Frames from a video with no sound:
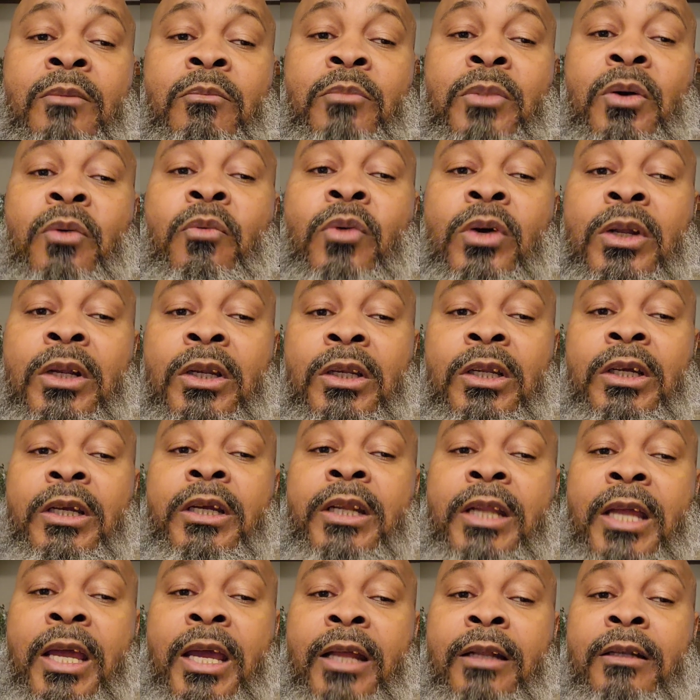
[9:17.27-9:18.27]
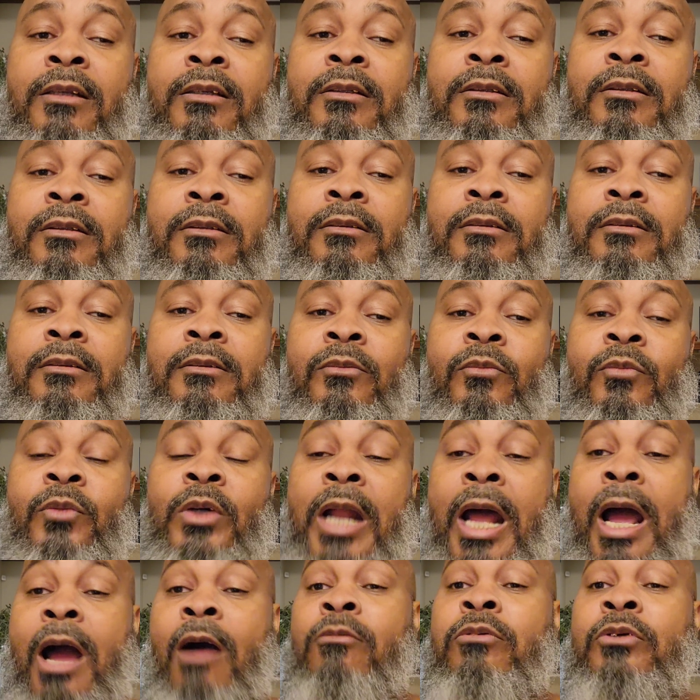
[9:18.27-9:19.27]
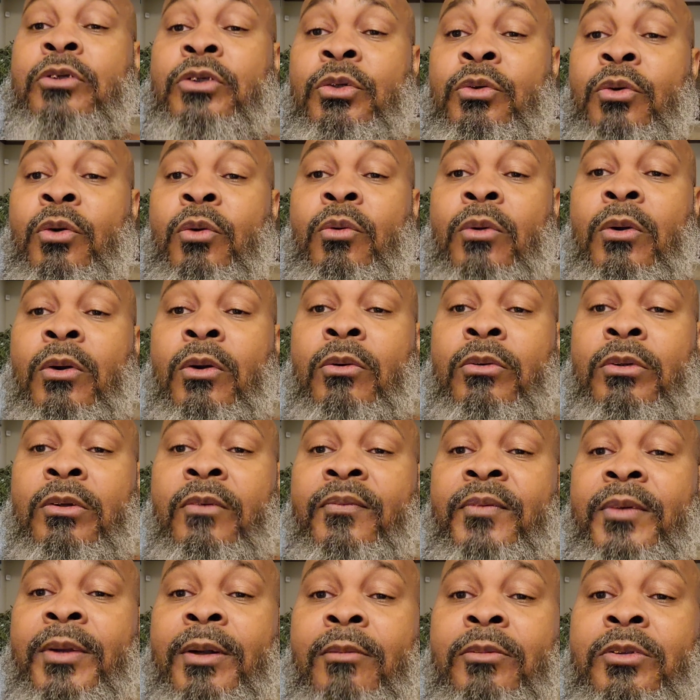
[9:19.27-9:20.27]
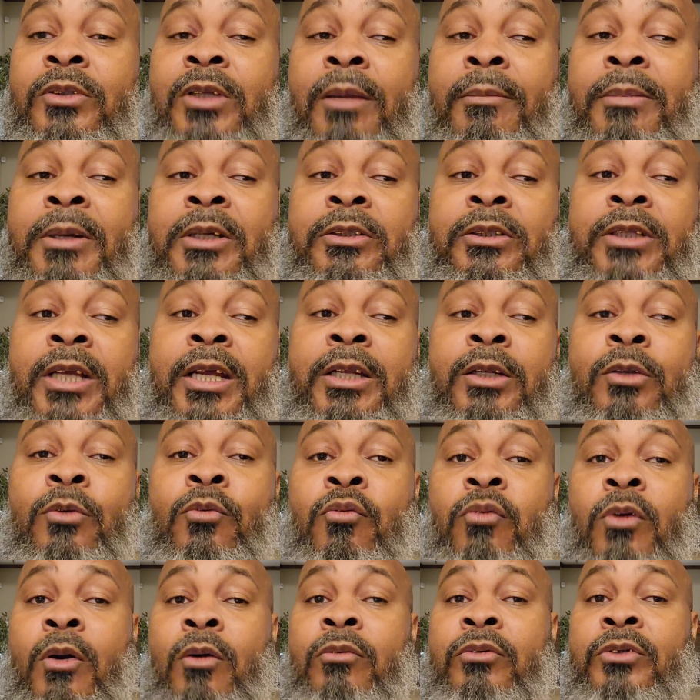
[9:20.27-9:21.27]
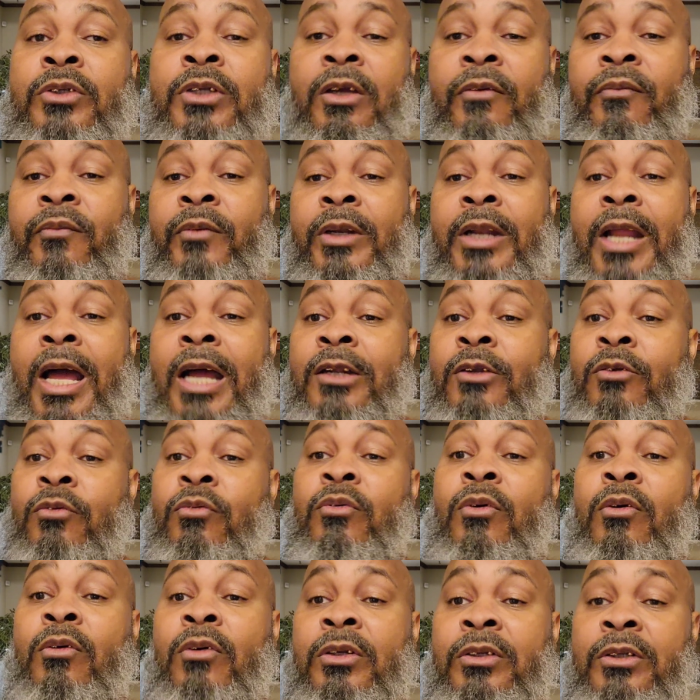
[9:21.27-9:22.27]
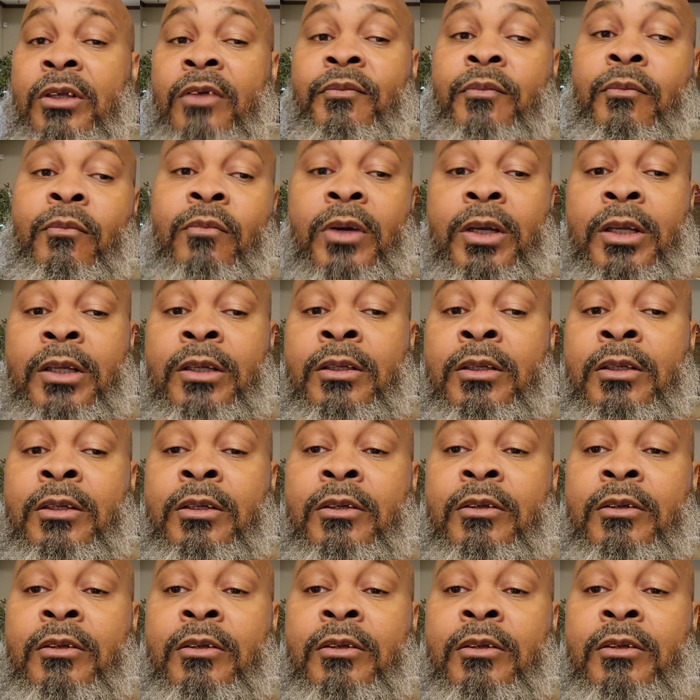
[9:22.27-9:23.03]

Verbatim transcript: But when looking at what I was doing wrong, you feel what I'm saying? Because they do wrong different. I do wrong different way.